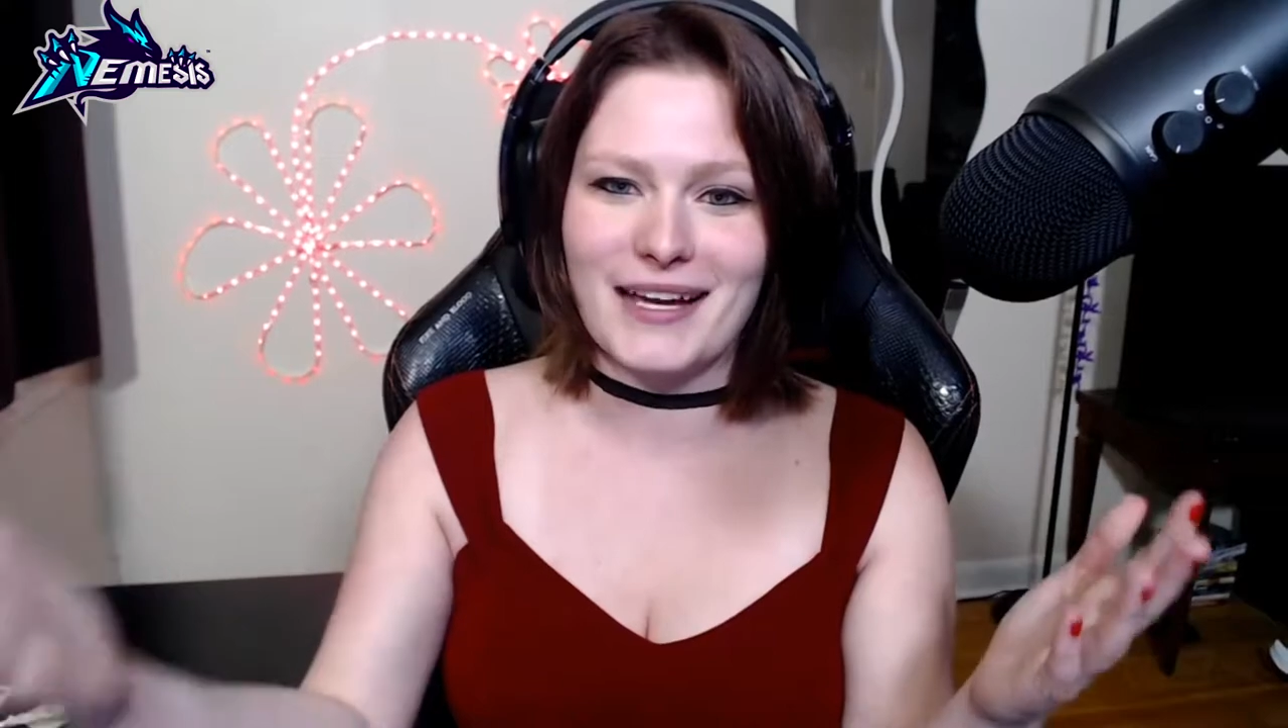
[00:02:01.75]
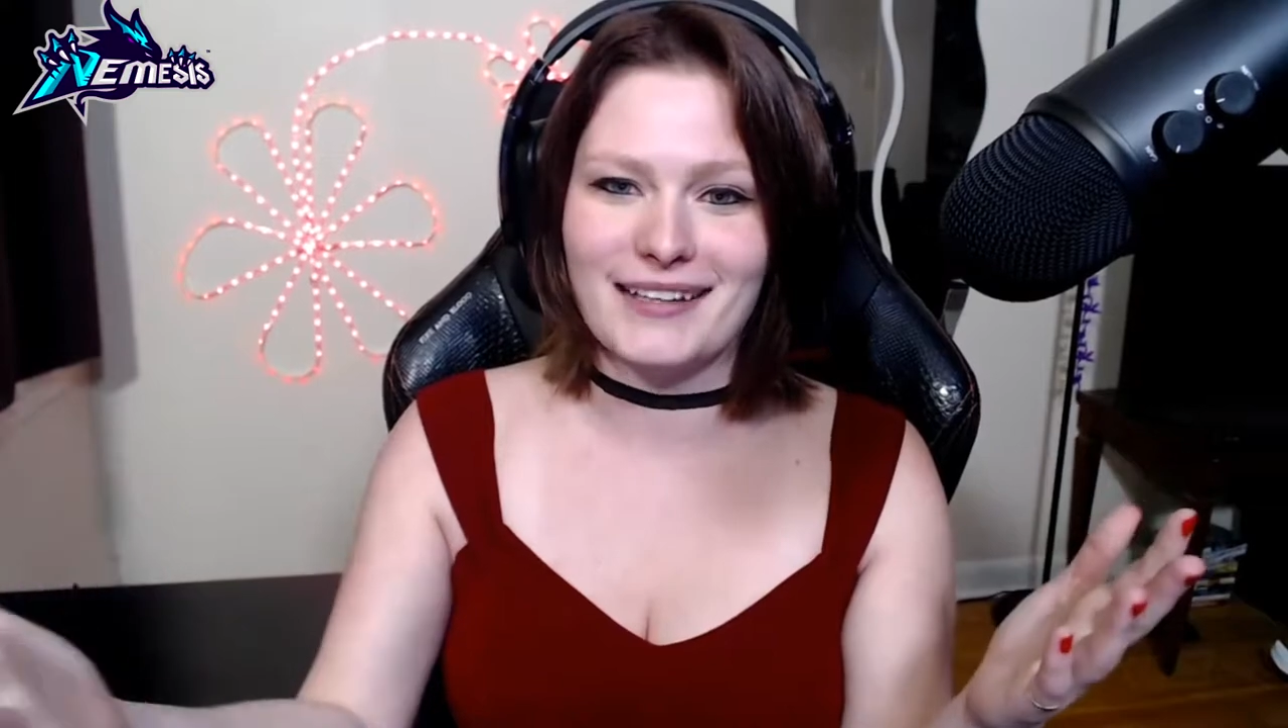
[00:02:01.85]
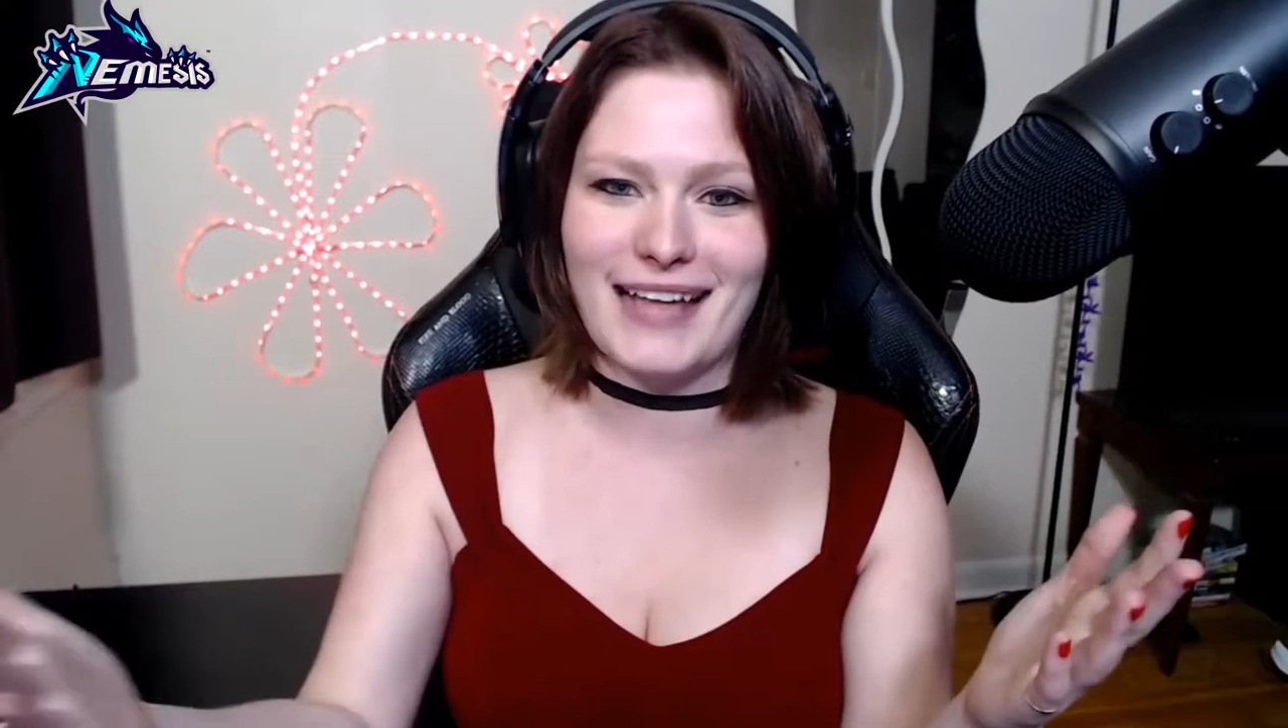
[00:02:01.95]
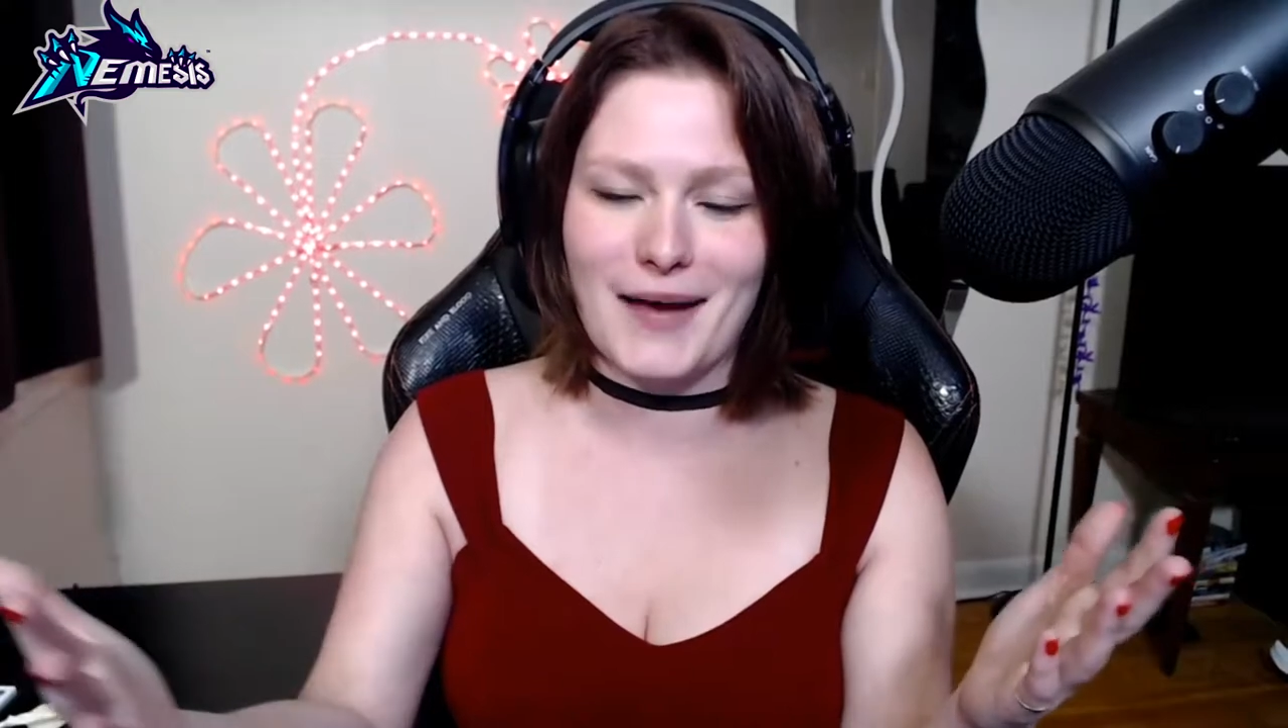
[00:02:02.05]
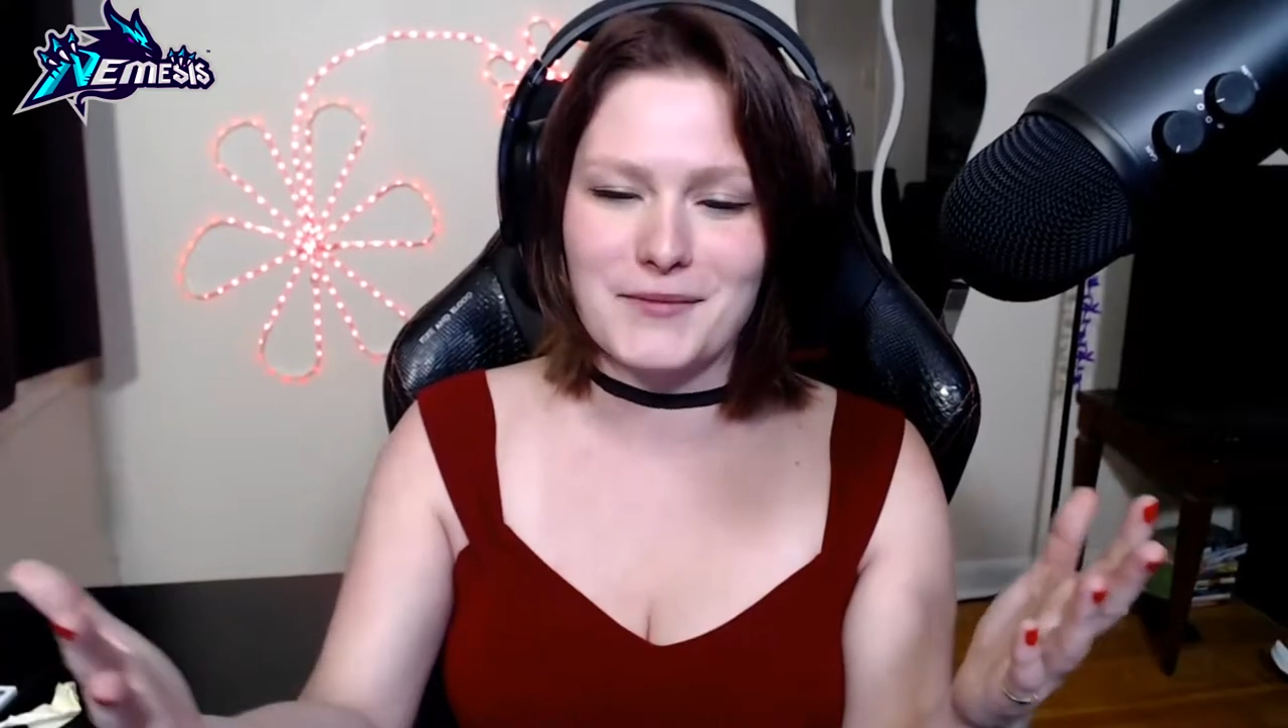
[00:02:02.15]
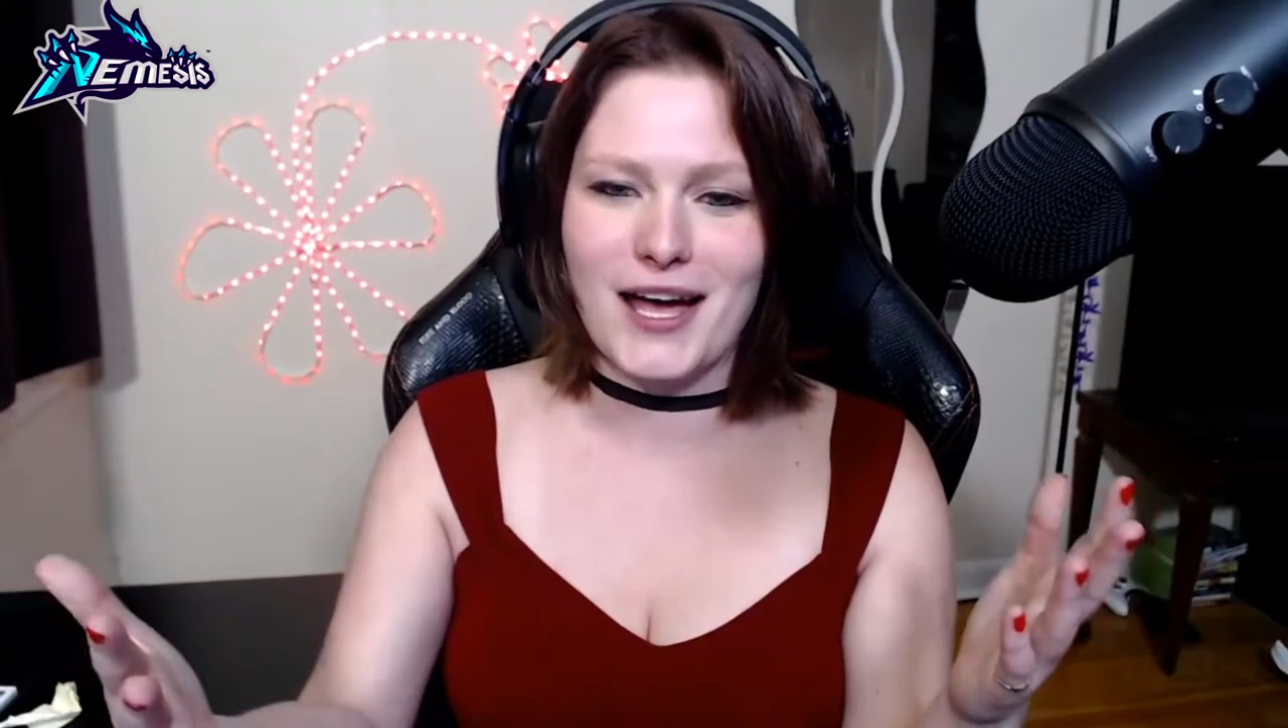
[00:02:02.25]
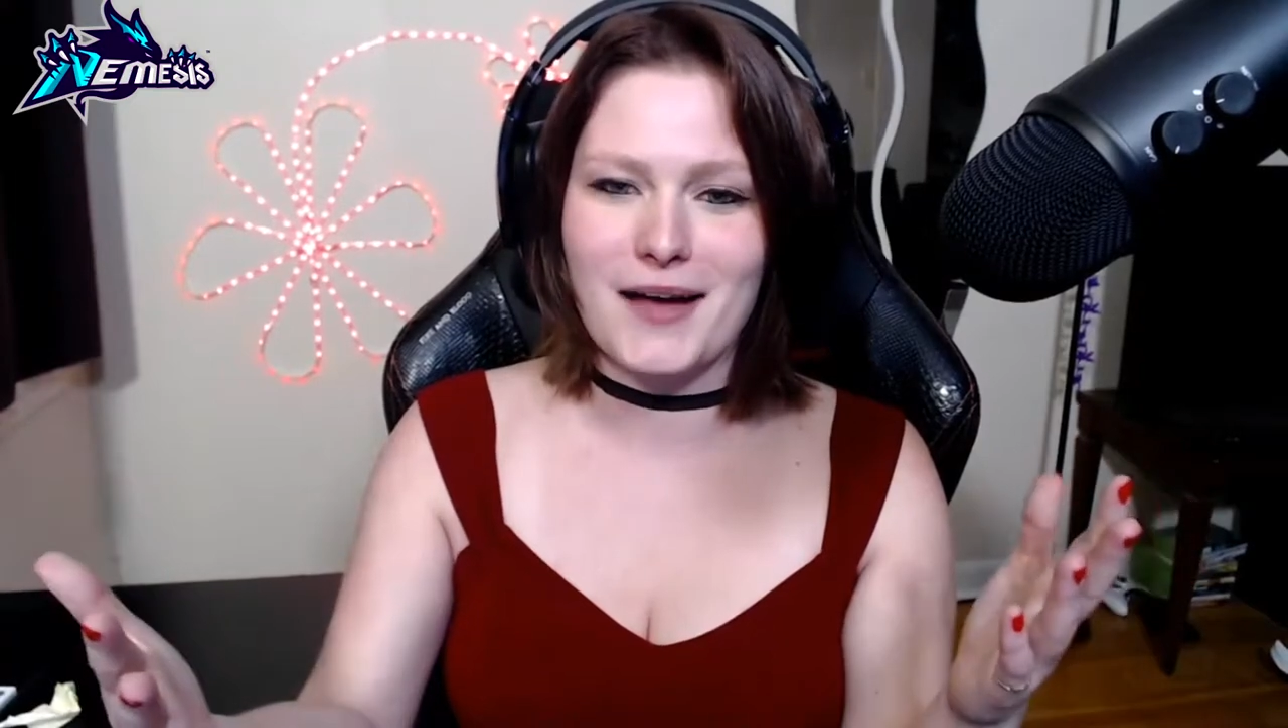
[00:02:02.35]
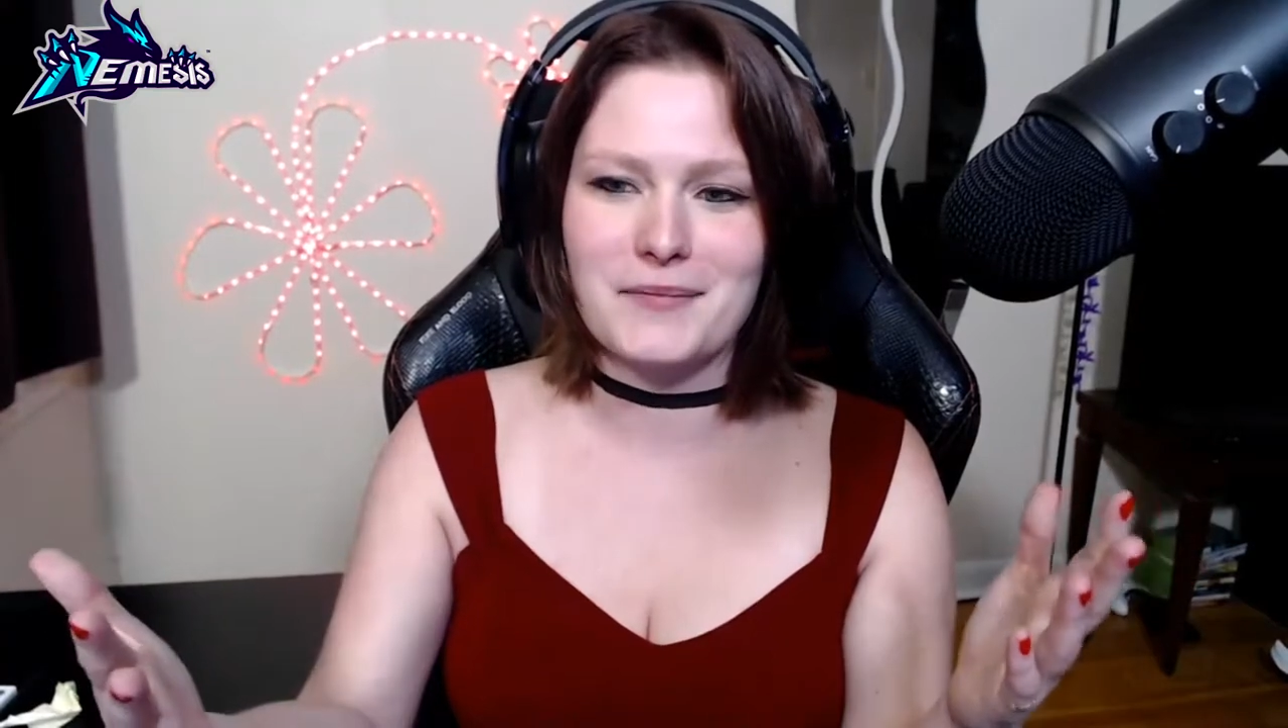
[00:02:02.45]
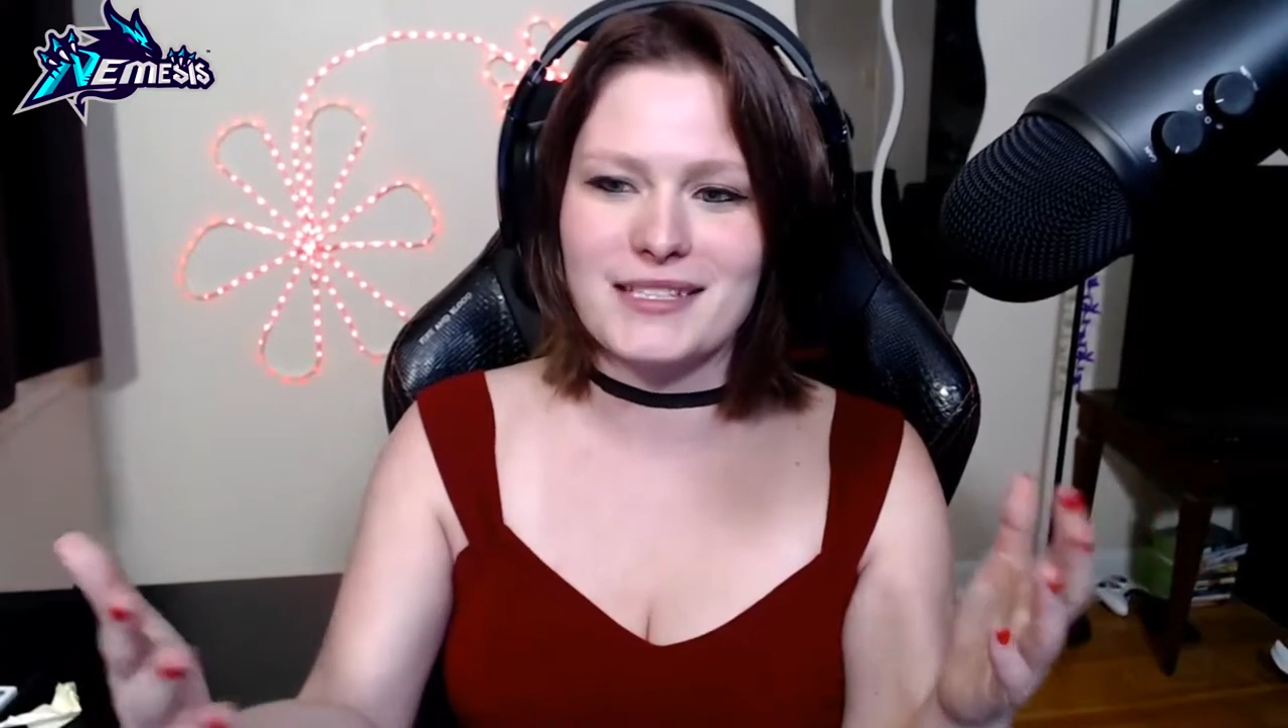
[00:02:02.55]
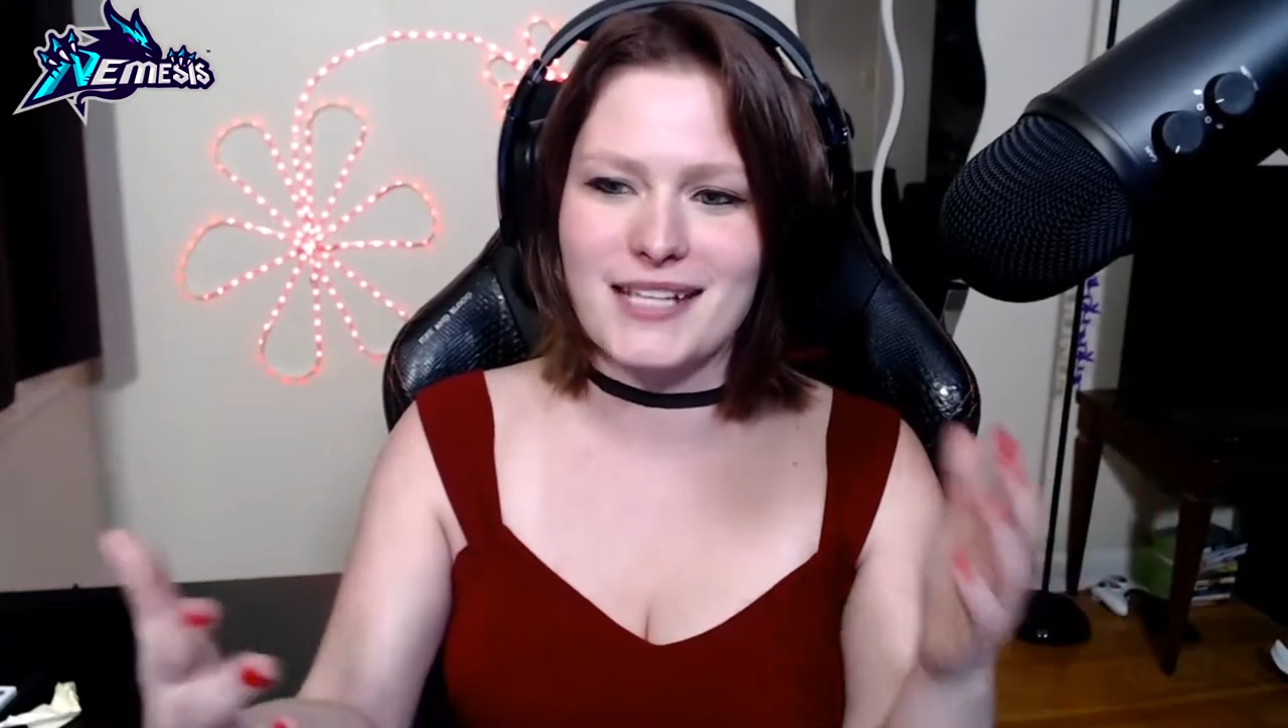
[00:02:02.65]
laptop at the